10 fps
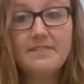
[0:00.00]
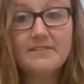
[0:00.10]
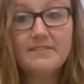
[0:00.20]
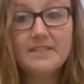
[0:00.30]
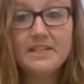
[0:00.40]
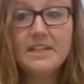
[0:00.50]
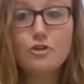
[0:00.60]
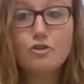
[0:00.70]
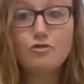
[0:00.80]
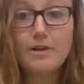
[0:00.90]
50
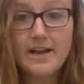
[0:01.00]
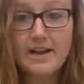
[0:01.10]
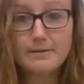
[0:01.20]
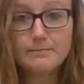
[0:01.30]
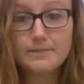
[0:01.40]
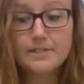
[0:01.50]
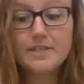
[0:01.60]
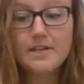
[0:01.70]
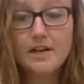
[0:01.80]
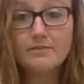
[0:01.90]
grams
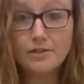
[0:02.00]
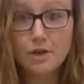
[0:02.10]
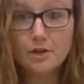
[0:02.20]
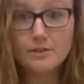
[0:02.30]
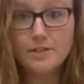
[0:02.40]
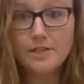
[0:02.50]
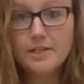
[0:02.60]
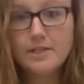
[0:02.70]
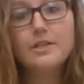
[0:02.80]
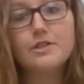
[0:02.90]
of salt.
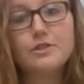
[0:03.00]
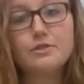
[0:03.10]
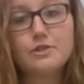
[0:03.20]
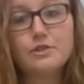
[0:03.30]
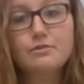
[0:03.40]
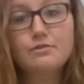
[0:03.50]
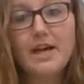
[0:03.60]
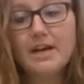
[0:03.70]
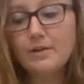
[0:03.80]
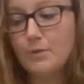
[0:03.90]
So to do
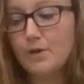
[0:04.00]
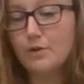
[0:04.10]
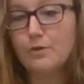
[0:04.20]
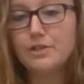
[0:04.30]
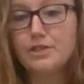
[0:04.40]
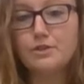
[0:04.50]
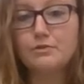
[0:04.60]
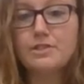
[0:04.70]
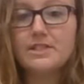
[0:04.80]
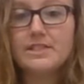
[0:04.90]
that, we are going to
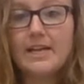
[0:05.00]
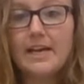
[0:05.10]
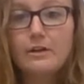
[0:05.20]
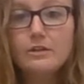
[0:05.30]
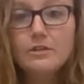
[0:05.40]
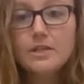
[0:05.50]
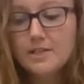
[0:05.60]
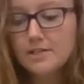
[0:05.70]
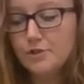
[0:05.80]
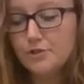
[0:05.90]
use a scale
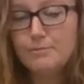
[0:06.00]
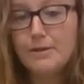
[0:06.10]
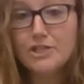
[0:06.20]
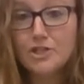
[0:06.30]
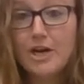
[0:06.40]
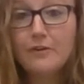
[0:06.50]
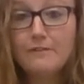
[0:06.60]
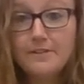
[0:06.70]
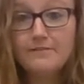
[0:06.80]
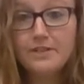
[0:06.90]
to measure
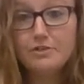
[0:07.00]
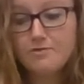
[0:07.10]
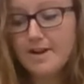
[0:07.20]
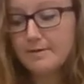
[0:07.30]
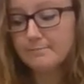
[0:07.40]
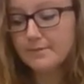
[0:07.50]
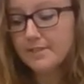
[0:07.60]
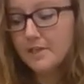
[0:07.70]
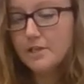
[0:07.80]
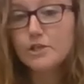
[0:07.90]
out 50 grams.
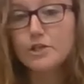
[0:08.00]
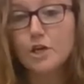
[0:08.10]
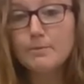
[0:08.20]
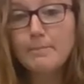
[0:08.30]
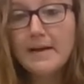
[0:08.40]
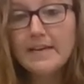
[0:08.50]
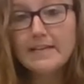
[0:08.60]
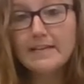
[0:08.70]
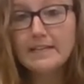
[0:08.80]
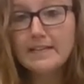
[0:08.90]
Start by
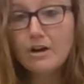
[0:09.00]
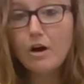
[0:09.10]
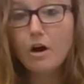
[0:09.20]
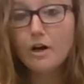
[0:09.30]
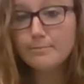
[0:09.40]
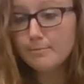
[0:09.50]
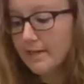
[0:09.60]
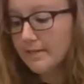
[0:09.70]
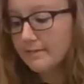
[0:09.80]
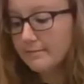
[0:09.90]
hitting the on
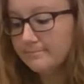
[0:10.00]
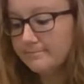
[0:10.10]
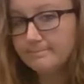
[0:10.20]
button.